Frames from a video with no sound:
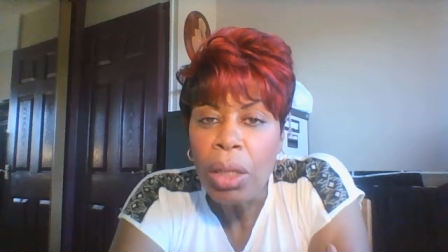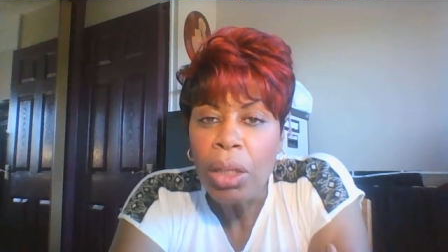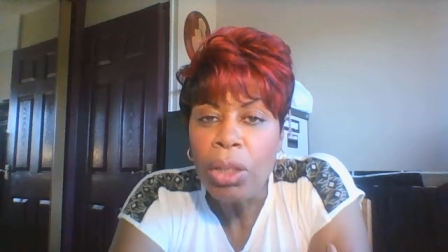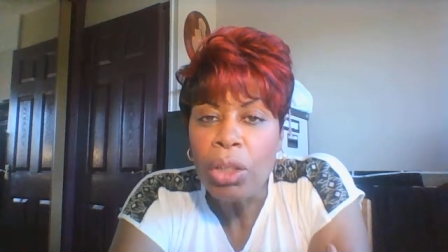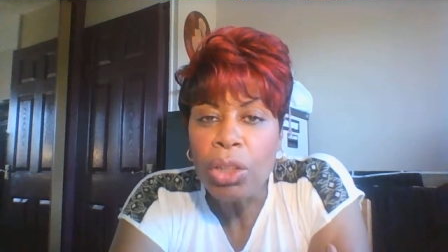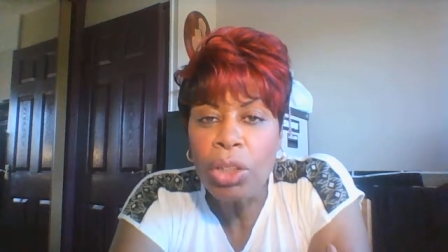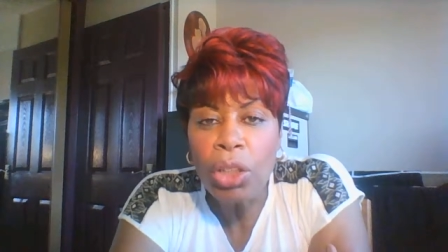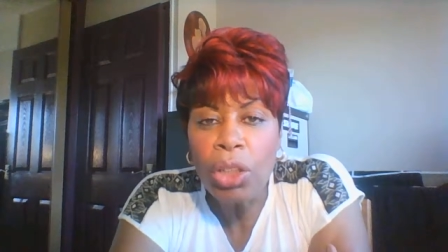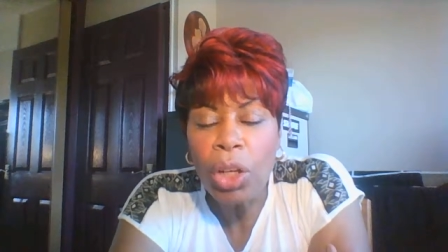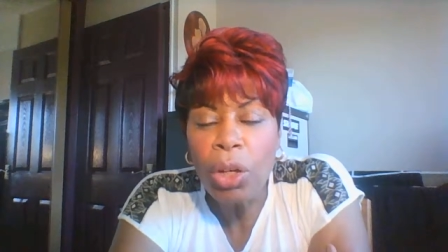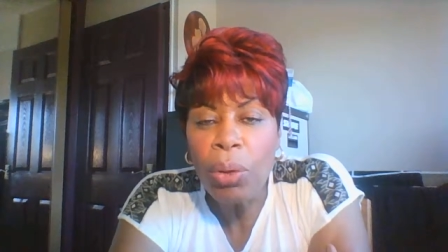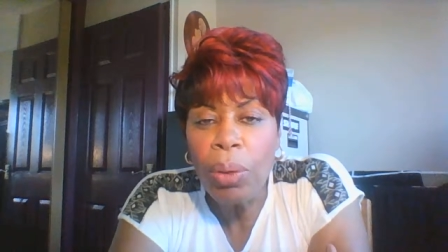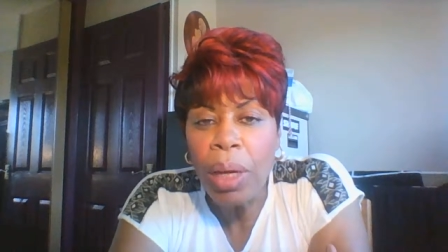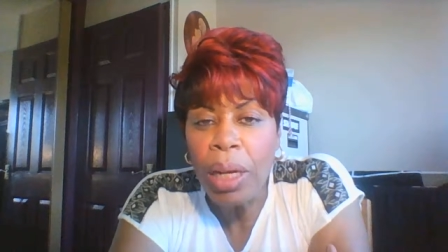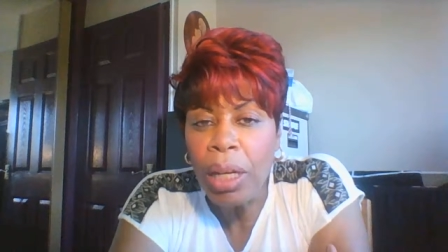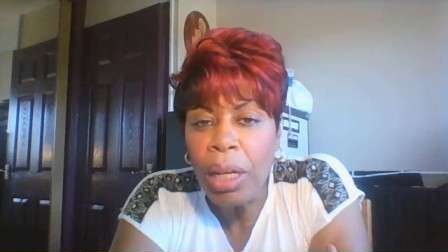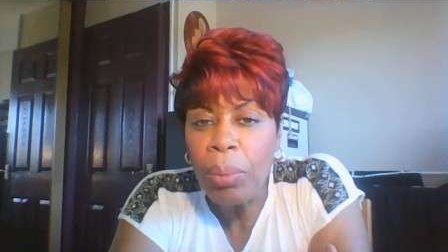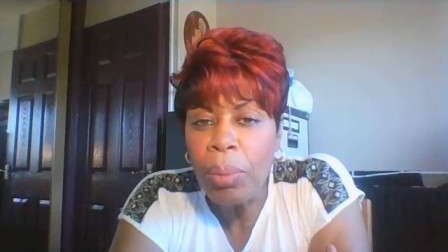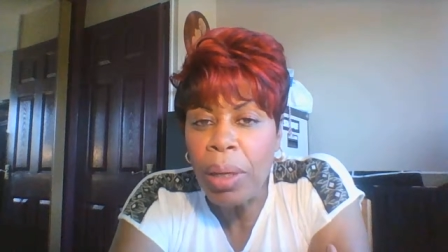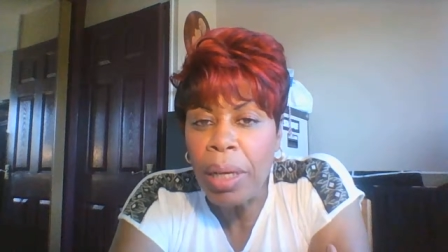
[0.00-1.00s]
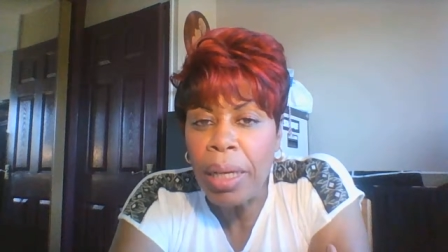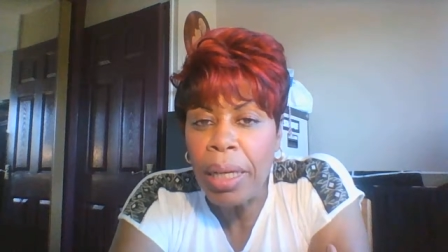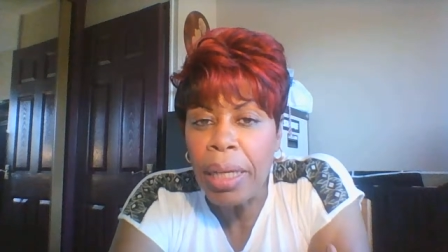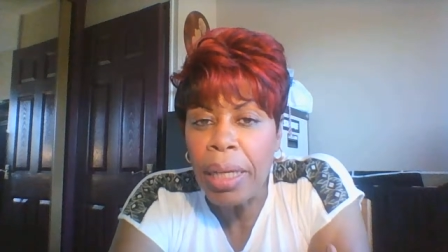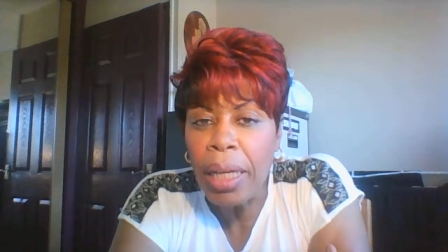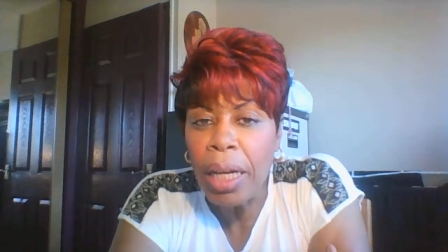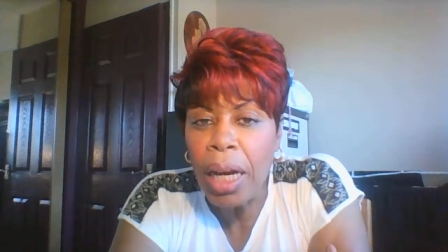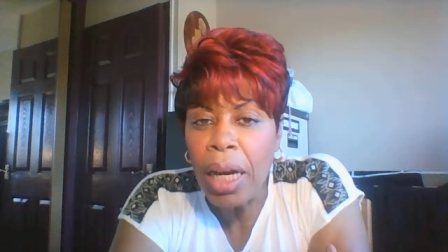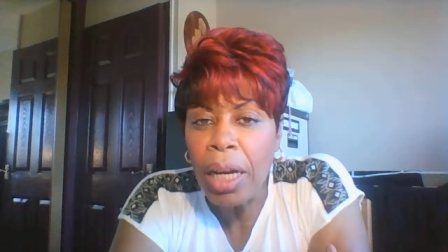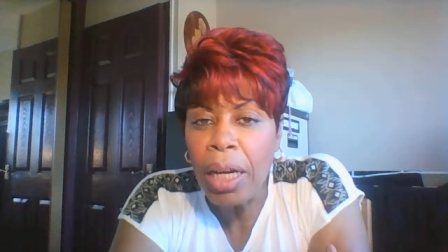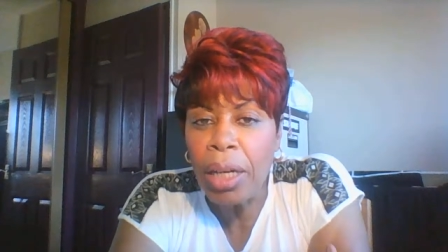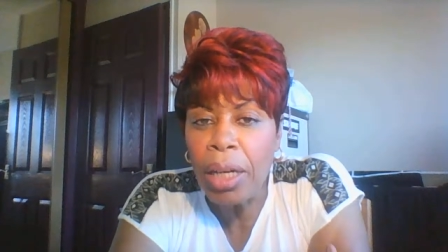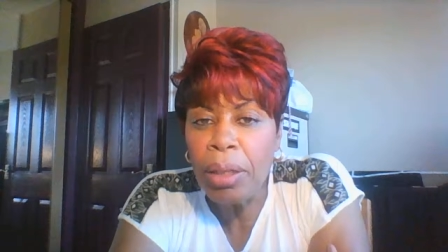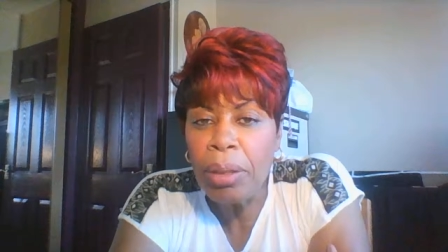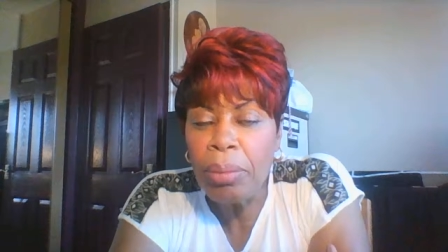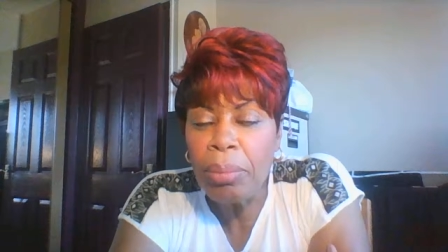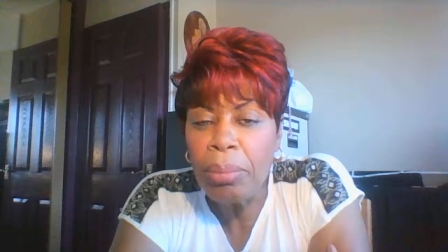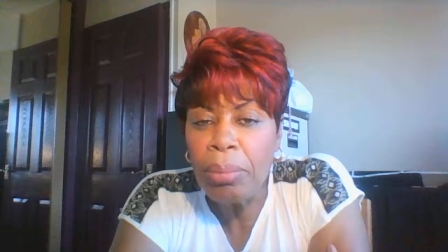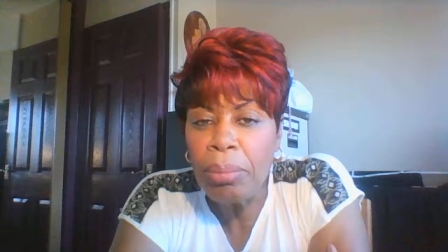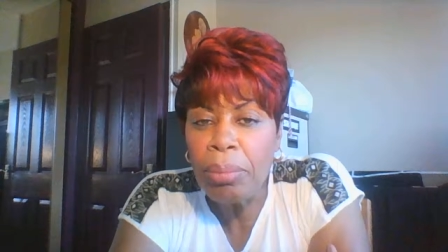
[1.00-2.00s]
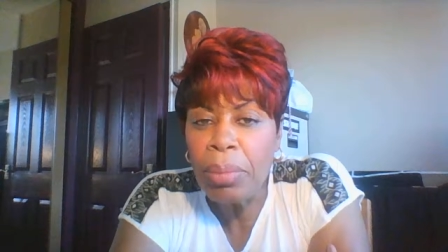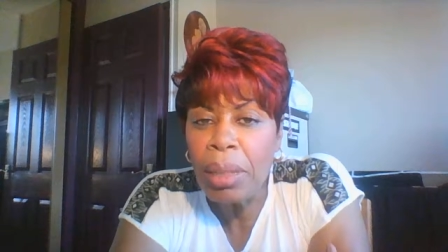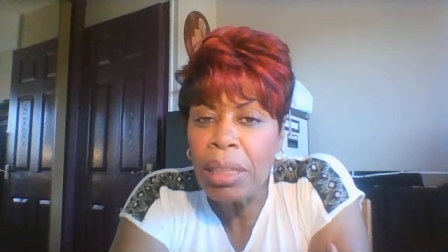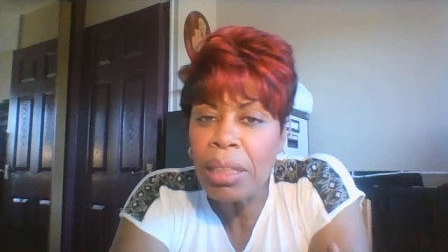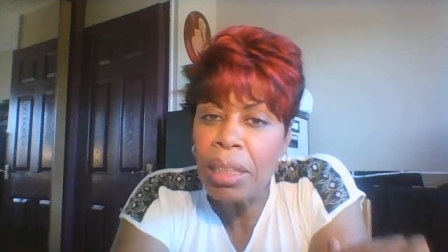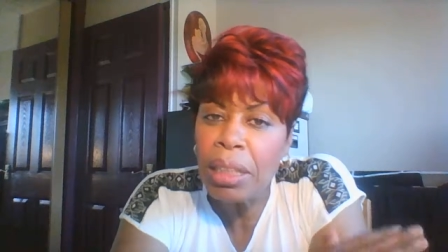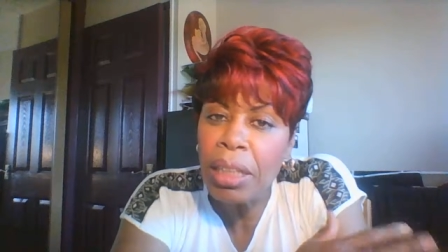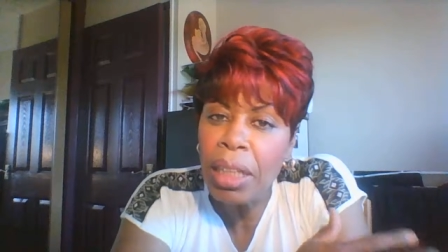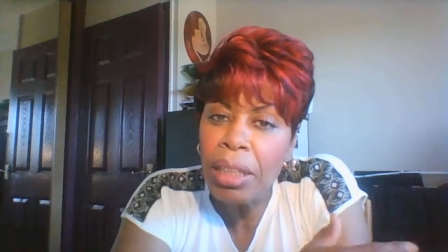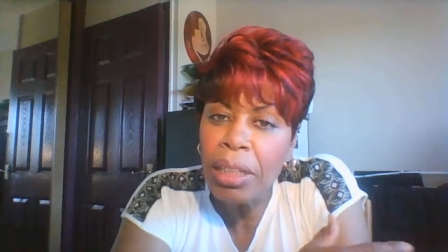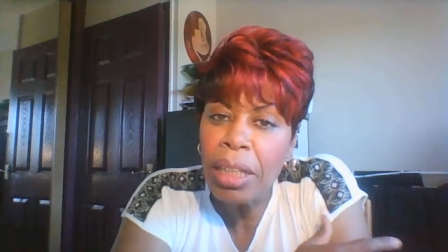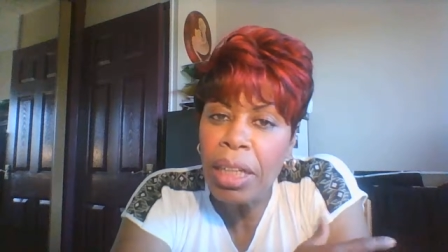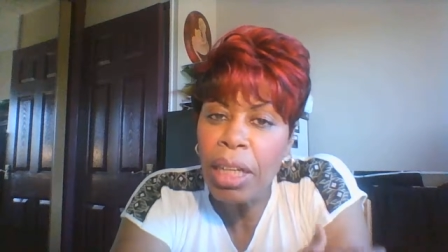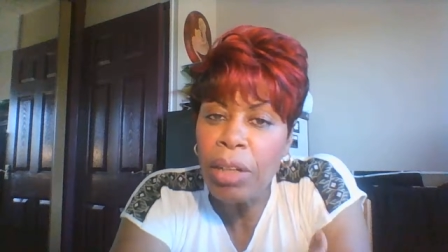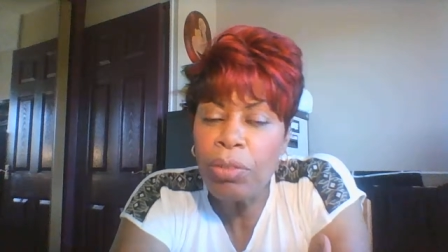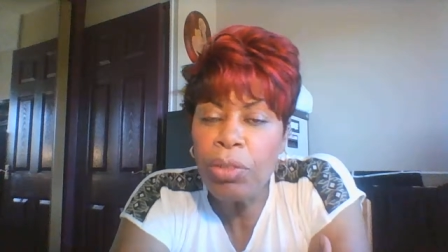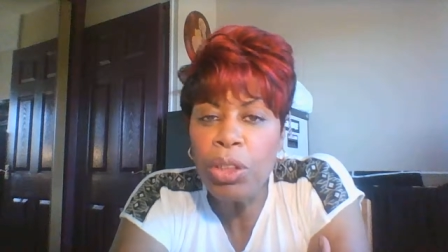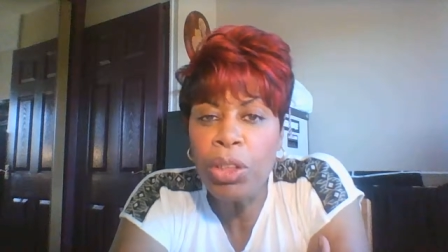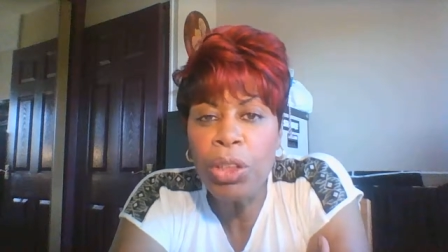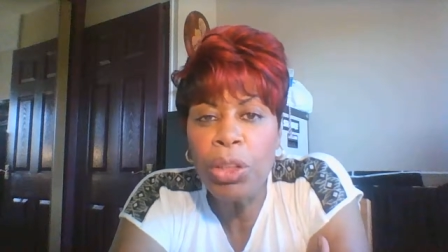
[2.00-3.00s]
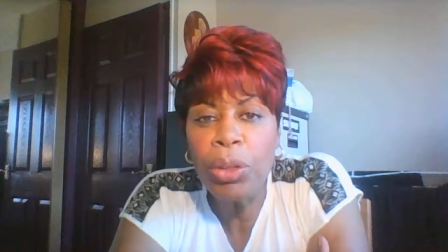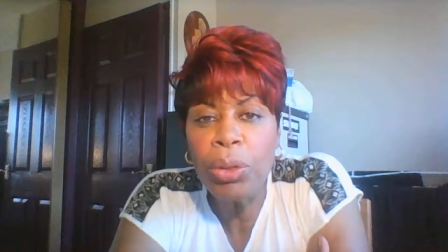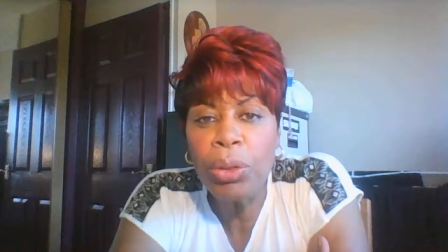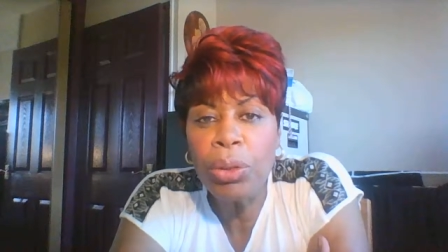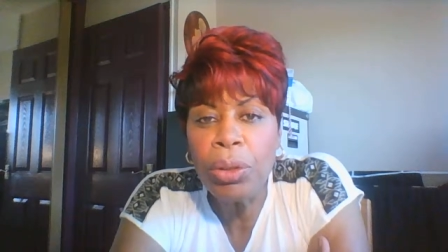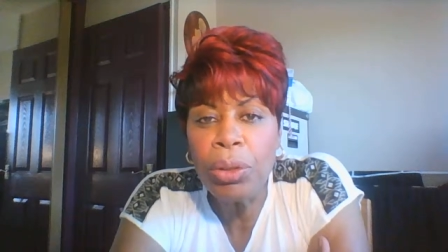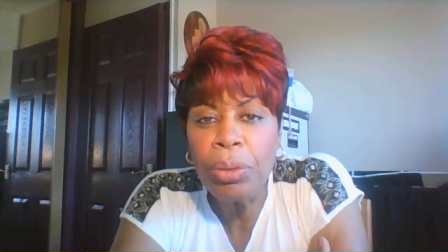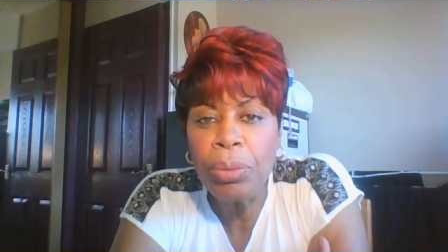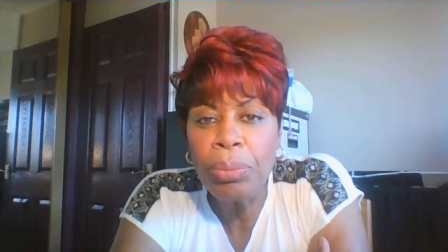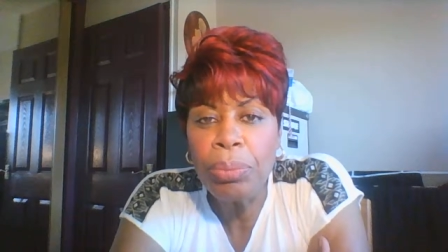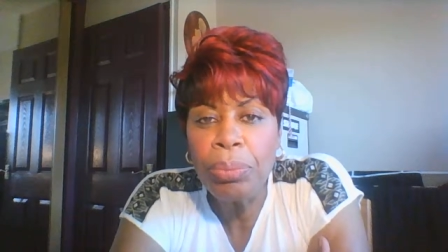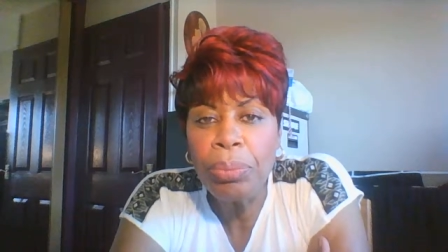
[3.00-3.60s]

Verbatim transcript: So anyway, um, it's a Sunday afternoon.